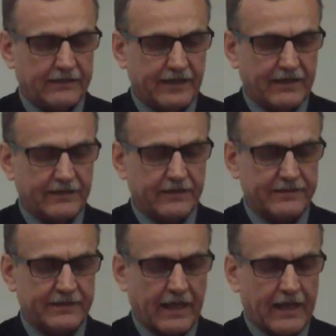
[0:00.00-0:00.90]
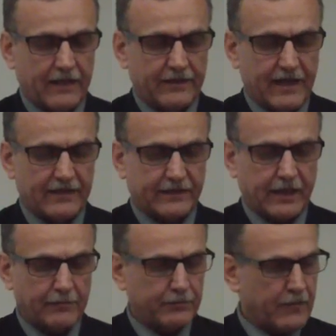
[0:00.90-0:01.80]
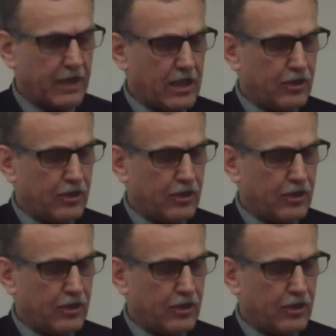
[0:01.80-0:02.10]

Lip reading: Tatars that come